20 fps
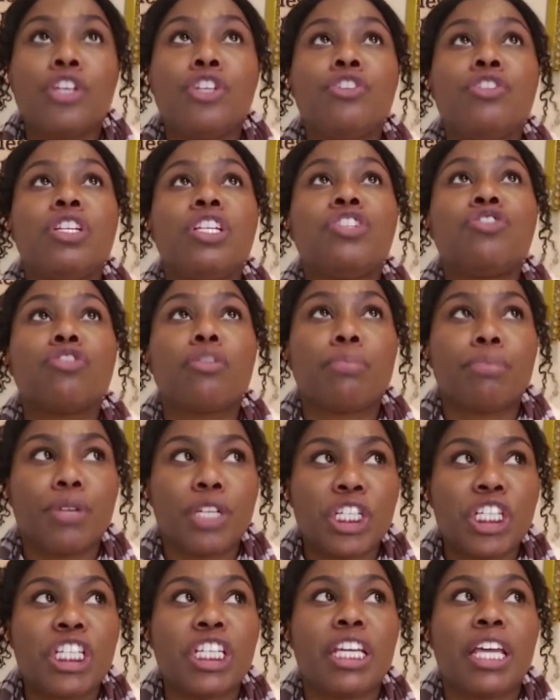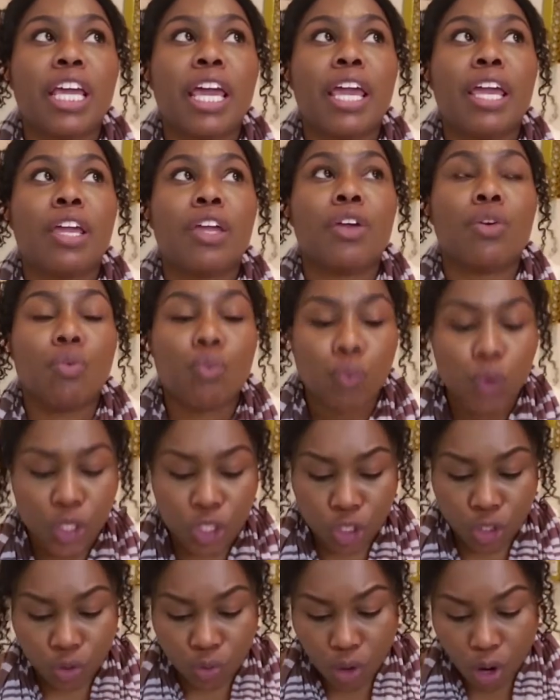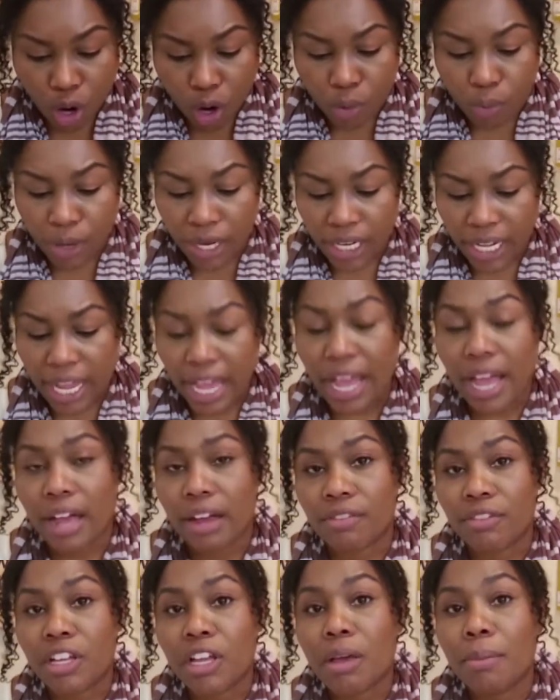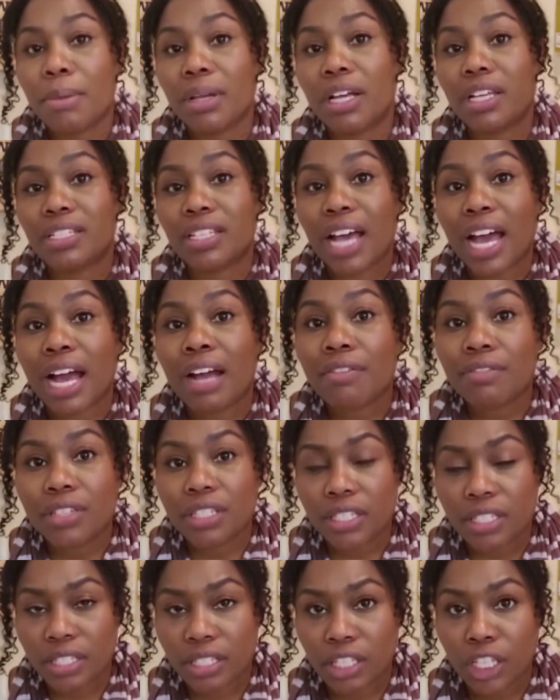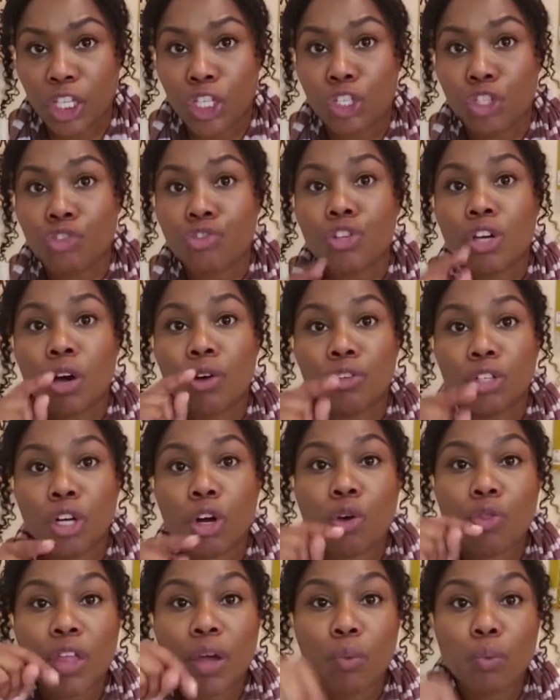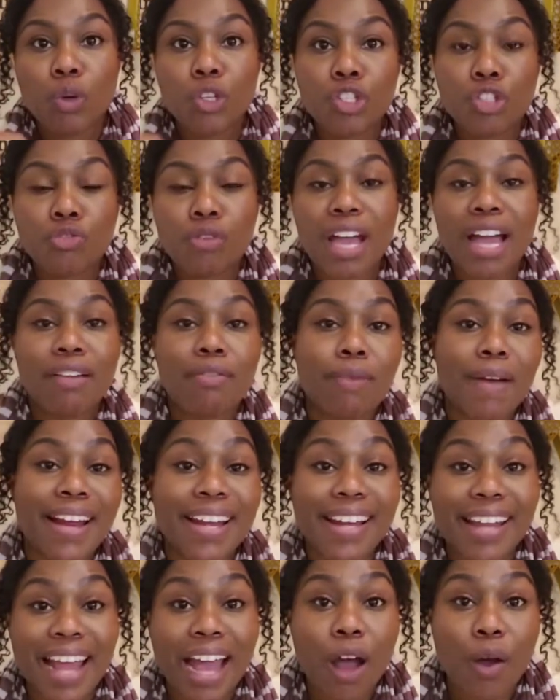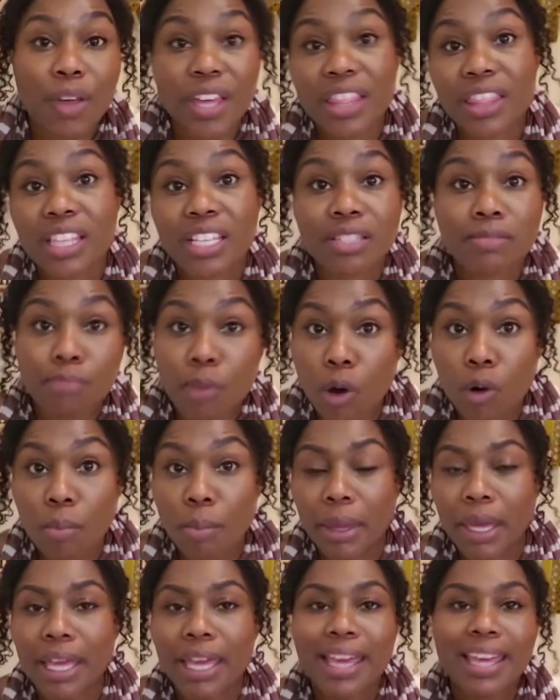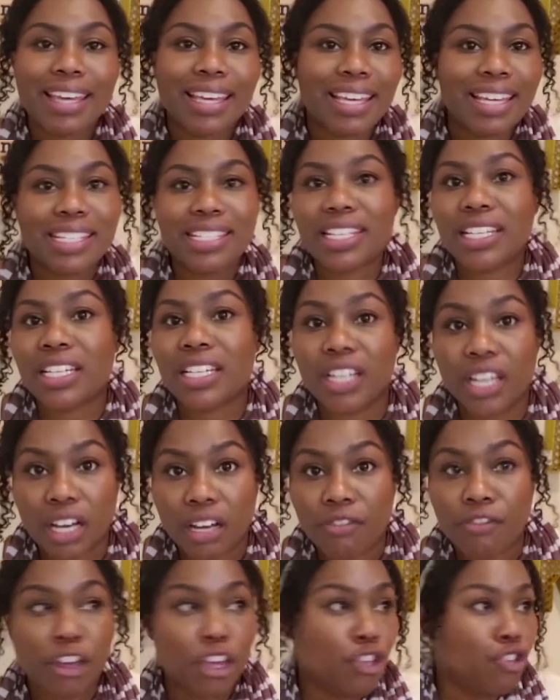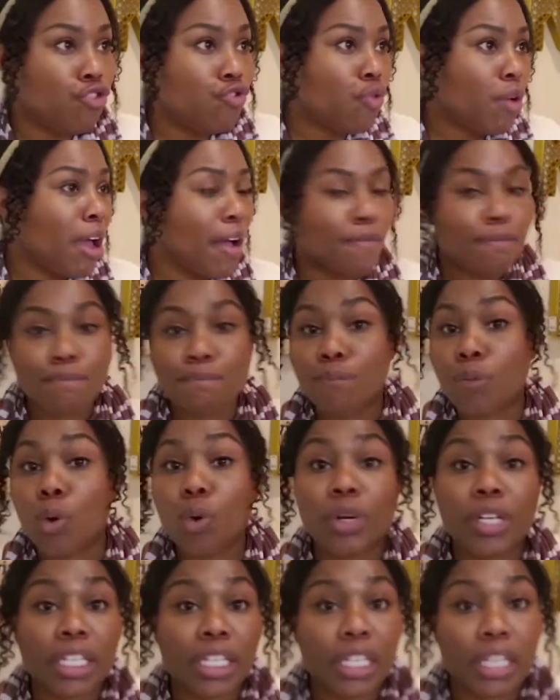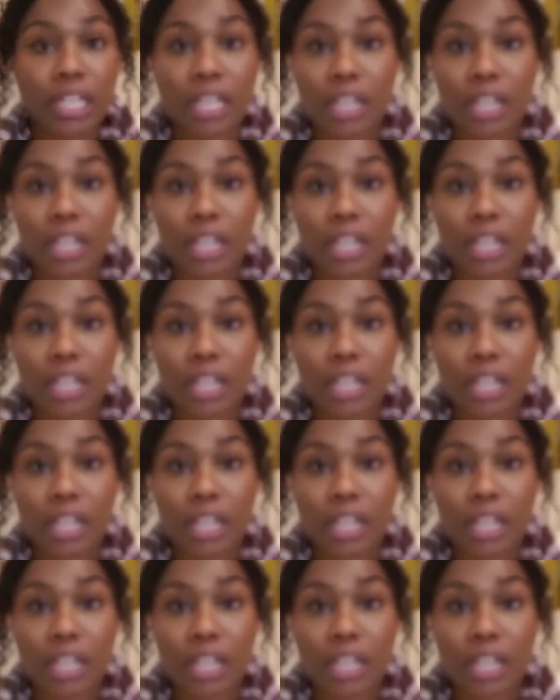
you need to appreciate what you already have because obviously you don't know that what you have right now in this moment is enough and you have more than